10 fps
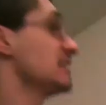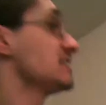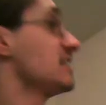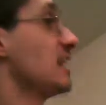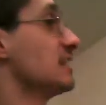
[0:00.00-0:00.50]

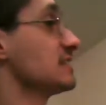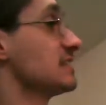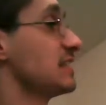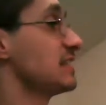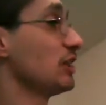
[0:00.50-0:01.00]
it's not
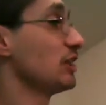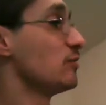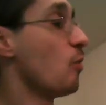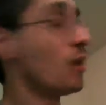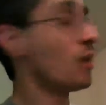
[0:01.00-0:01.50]
necessarily
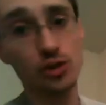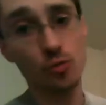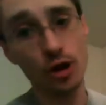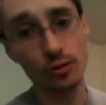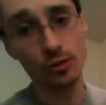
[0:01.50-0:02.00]

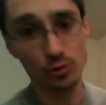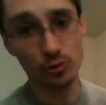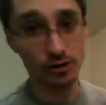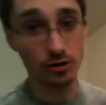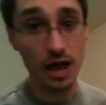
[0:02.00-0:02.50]
1-to-1 with
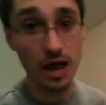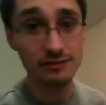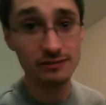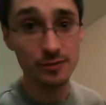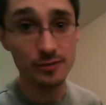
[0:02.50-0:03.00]
real
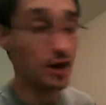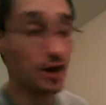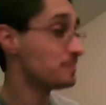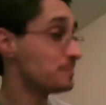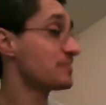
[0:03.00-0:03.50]
life,
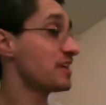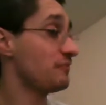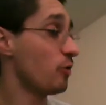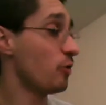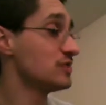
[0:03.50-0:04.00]
but
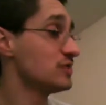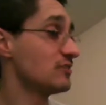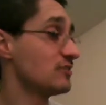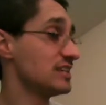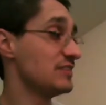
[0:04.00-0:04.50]
it folds
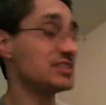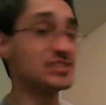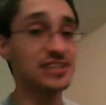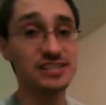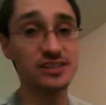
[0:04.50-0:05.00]
out to give you the
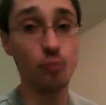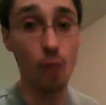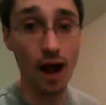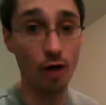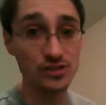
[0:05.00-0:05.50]
sense of,
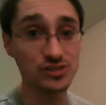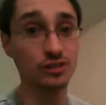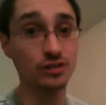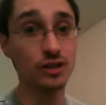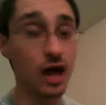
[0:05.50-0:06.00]
wow, this is a
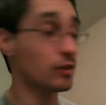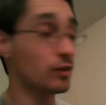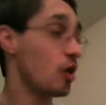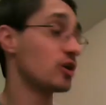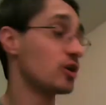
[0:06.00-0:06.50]
lot
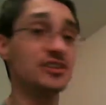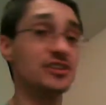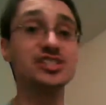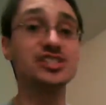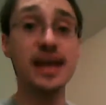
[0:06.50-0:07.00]
longer than the
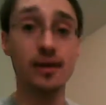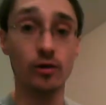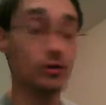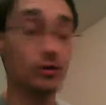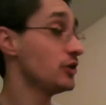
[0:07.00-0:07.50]

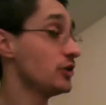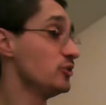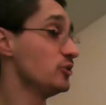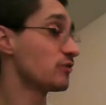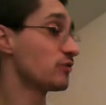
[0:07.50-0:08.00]
scale
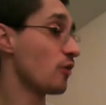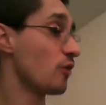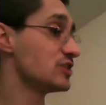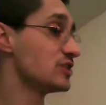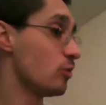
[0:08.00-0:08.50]
used for all
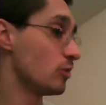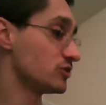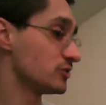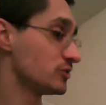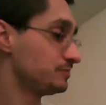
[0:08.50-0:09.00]
these other
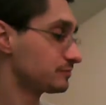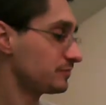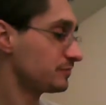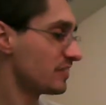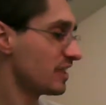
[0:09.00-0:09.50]
ones.
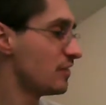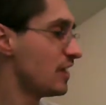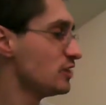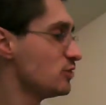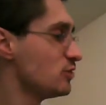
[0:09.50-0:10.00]

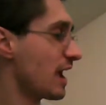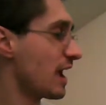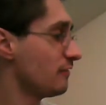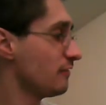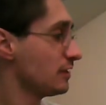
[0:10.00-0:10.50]
Then you
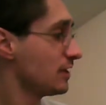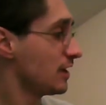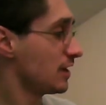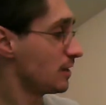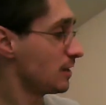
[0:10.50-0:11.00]
have,
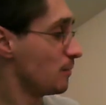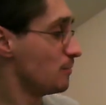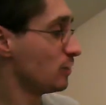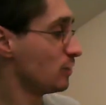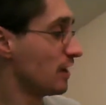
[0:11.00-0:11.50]

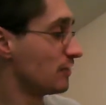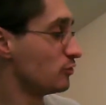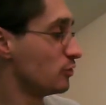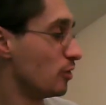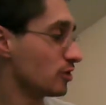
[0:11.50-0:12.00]
midway
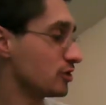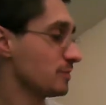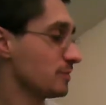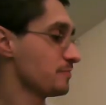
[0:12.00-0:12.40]
through the book,